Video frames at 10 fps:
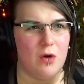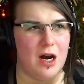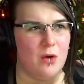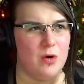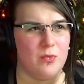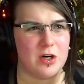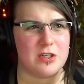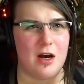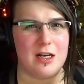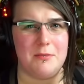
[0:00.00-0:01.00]
Uh, when we're
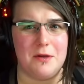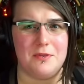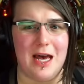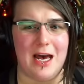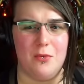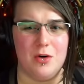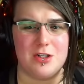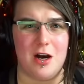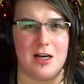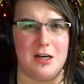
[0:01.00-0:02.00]
talking about that, we're
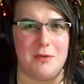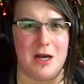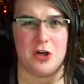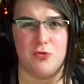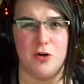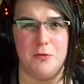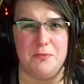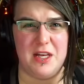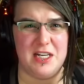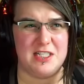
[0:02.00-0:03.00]
talking a
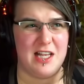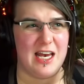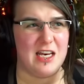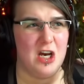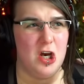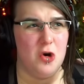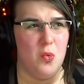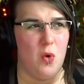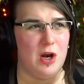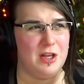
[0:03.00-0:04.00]
group that is like
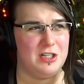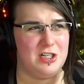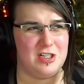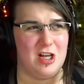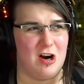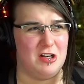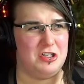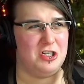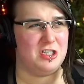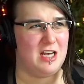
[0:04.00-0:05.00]
one of just they're
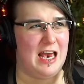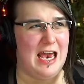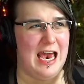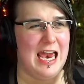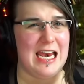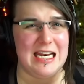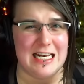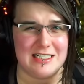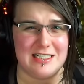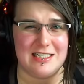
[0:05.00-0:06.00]
just
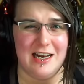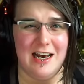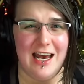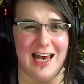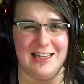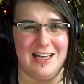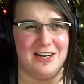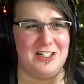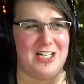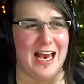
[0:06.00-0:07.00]
heinous and
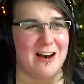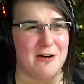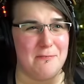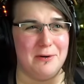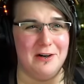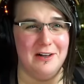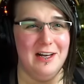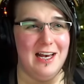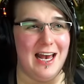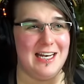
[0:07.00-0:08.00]
they're terrible.
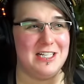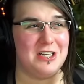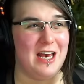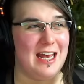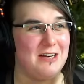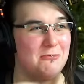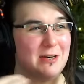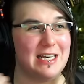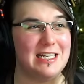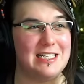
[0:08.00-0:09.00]
And it's and
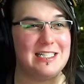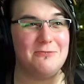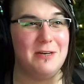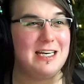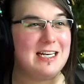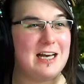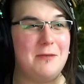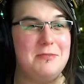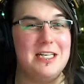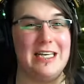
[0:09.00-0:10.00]
we can we can
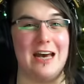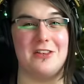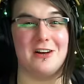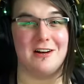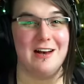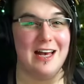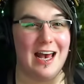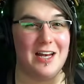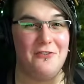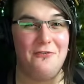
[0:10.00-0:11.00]
come together
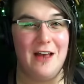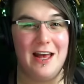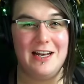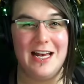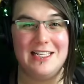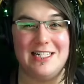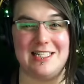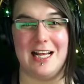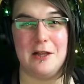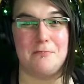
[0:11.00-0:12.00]
and and and
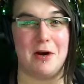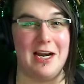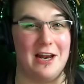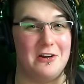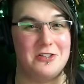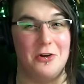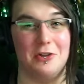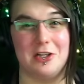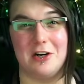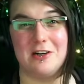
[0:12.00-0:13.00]
celebrate and also
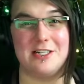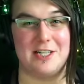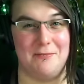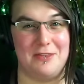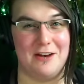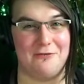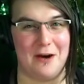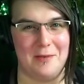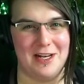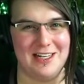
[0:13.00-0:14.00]
learn something
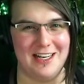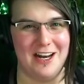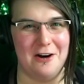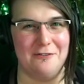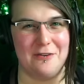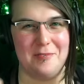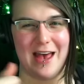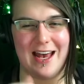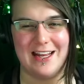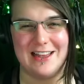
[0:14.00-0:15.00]
from it. You know, from
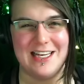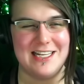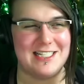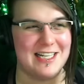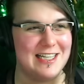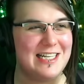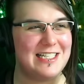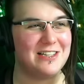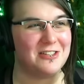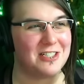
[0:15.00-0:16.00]
that at least at
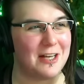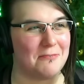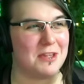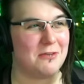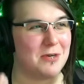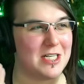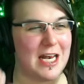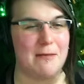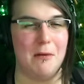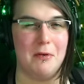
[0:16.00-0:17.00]
least there's something
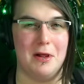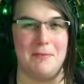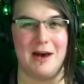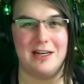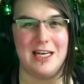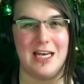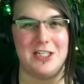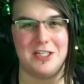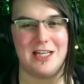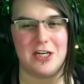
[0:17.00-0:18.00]
redeemable about
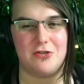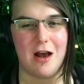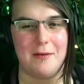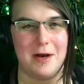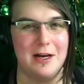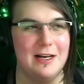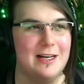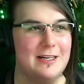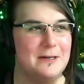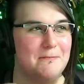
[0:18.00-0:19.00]
engaging in that drama.
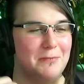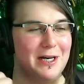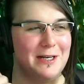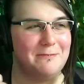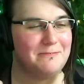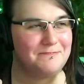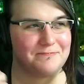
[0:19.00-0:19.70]
But